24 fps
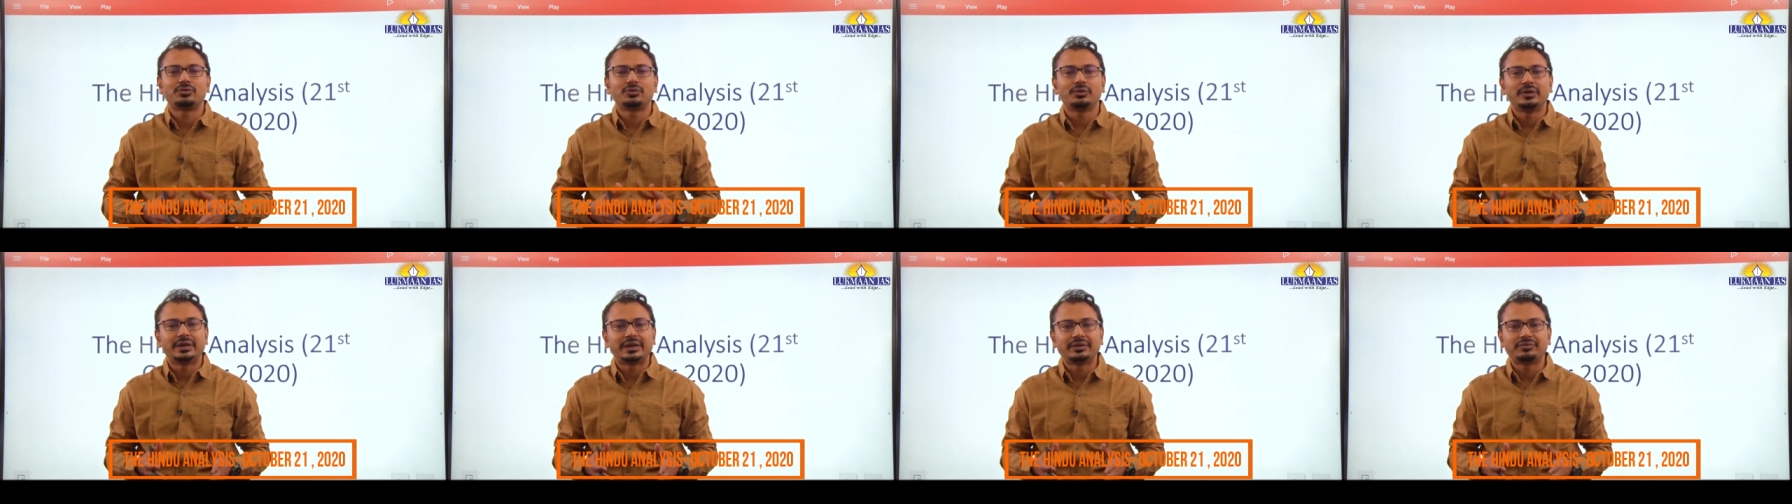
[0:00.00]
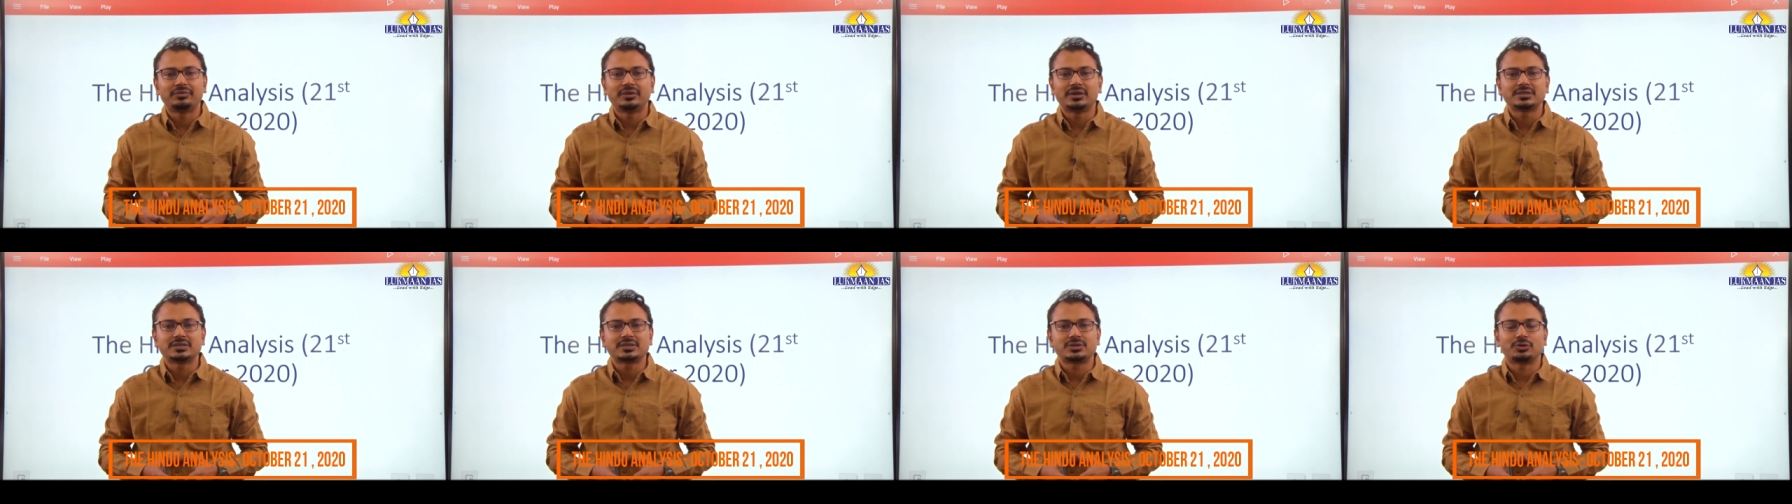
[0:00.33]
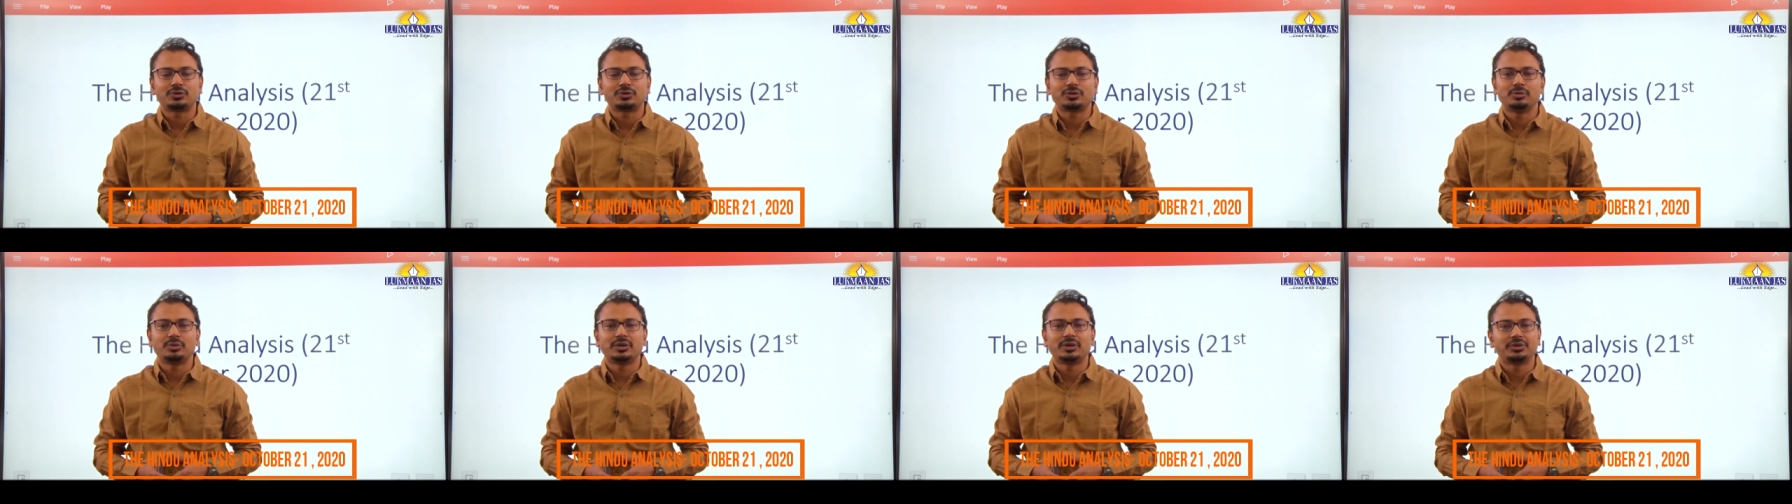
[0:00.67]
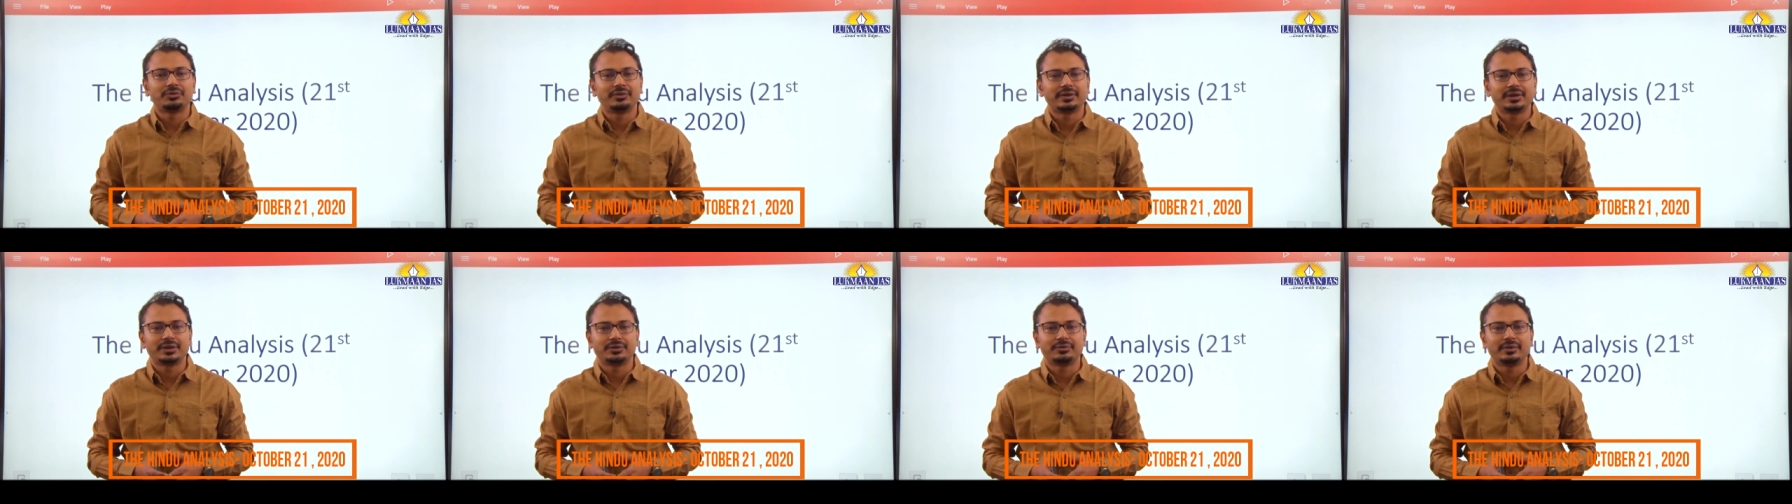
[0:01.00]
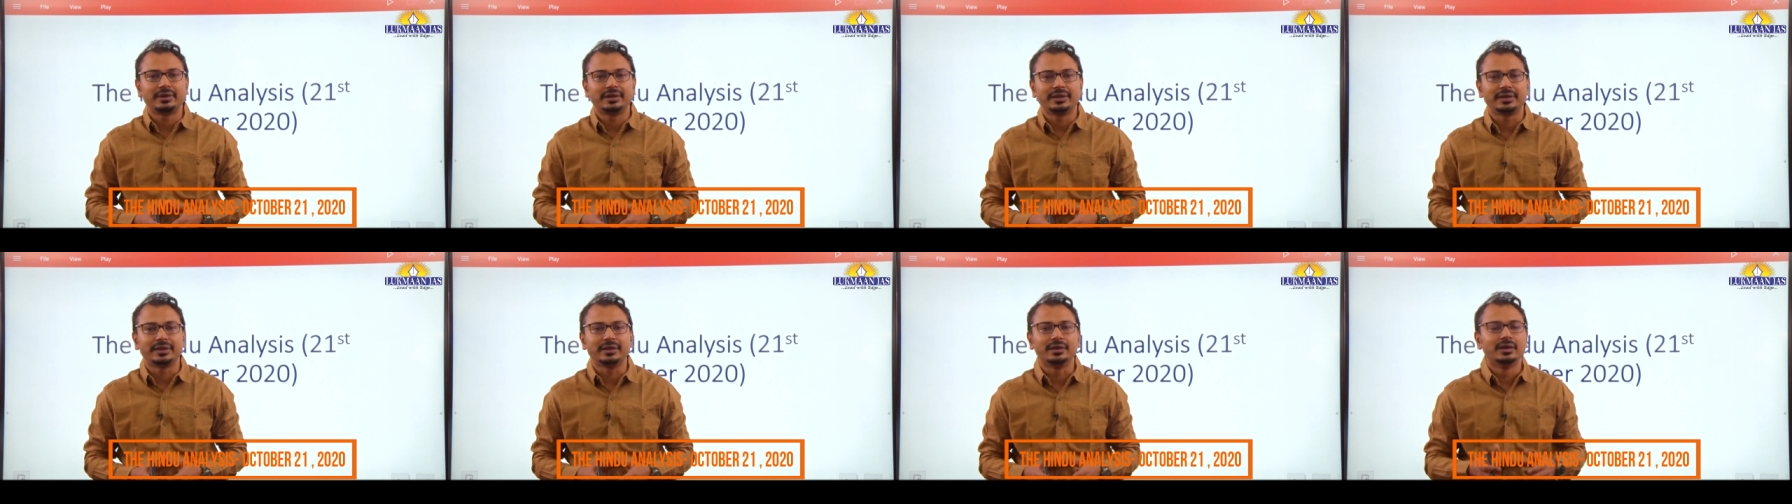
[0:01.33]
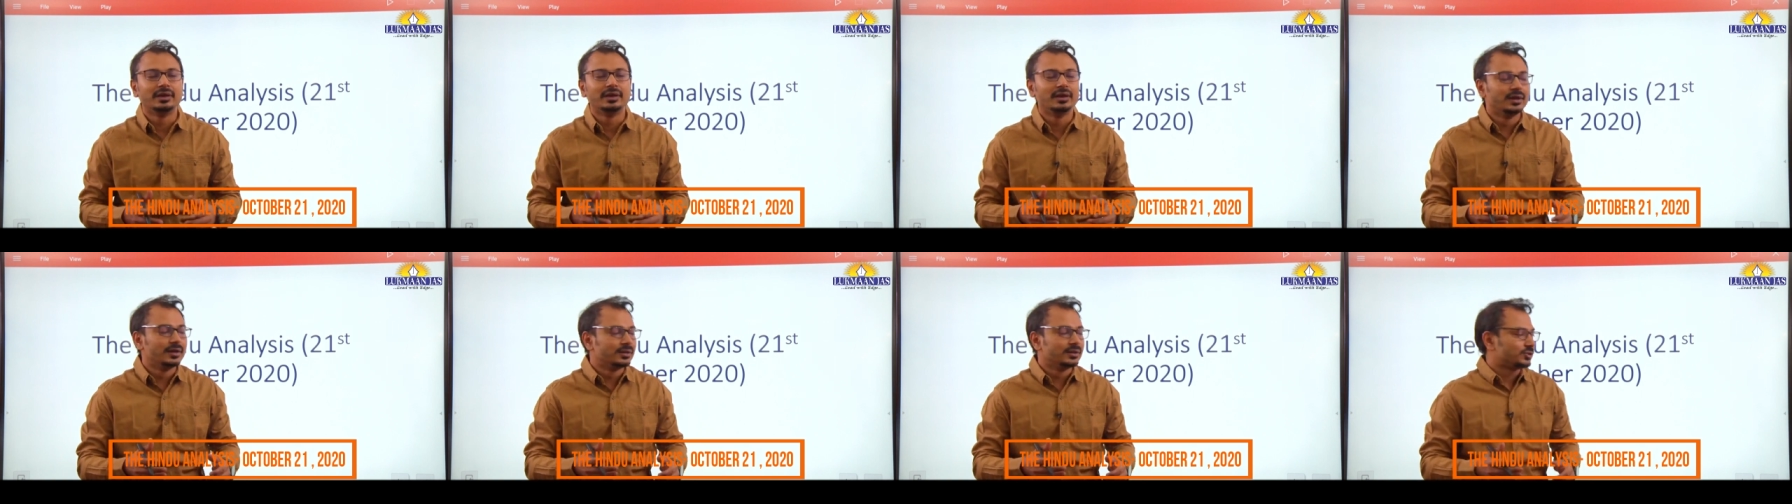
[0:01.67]
21st October 2020.
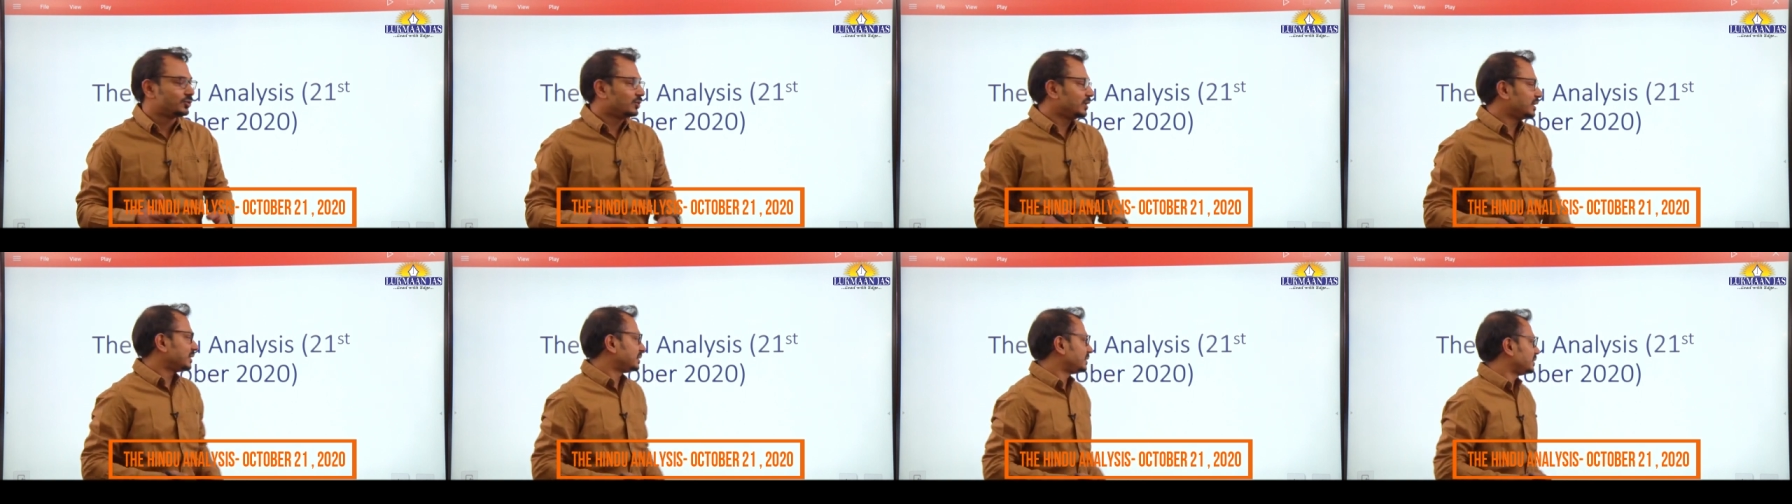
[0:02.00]
So let's